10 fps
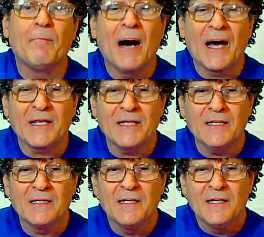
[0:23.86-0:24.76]
body,
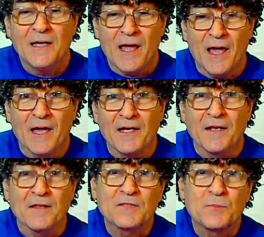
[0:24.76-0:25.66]
and
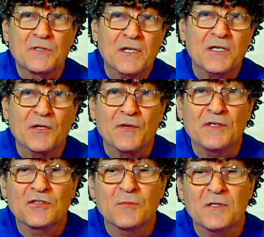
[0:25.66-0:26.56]
this particular
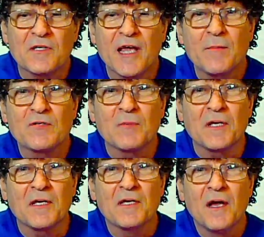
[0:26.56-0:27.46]
instrument came to
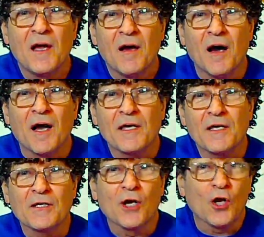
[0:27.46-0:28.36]
me
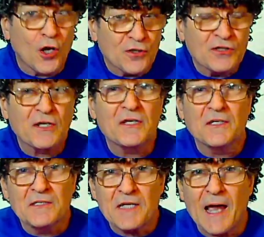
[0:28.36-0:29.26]
in largely
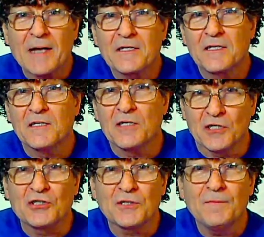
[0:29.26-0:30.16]
intact
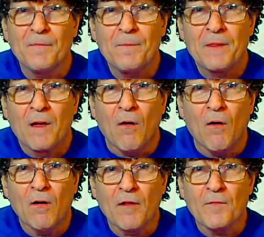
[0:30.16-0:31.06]
condition.
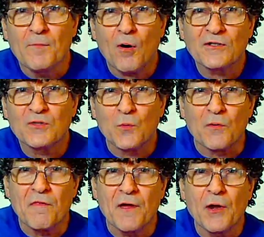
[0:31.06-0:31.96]
All of the parts were
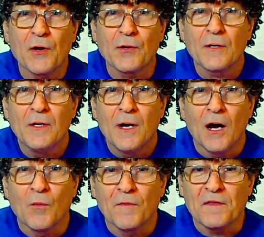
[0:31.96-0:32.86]
there, with the